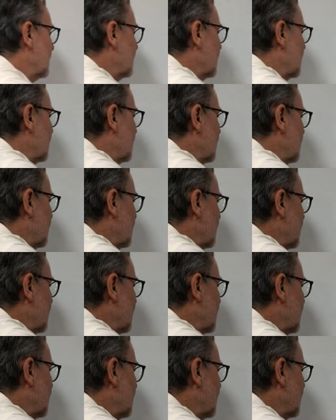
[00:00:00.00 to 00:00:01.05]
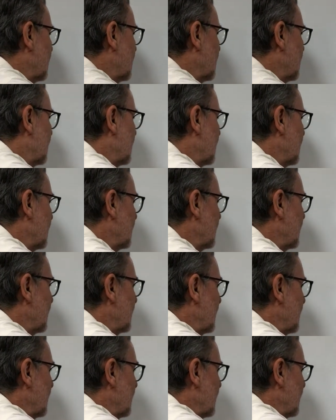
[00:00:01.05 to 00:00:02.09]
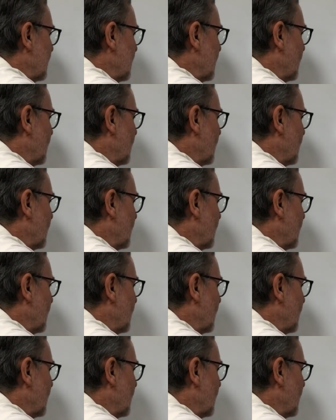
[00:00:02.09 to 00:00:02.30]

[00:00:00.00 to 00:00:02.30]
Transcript: [no speech]